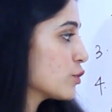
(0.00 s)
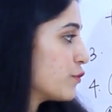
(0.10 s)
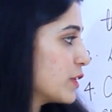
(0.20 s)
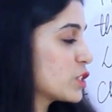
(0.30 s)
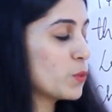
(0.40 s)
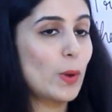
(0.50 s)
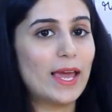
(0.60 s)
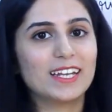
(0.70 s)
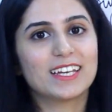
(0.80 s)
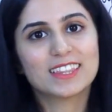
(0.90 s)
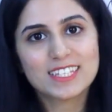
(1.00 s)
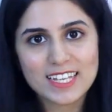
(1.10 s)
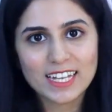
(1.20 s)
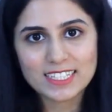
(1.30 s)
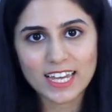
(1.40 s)
fit well in the
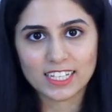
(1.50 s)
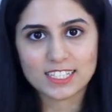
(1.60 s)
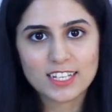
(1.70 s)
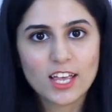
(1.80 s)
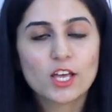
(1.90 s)
sentence.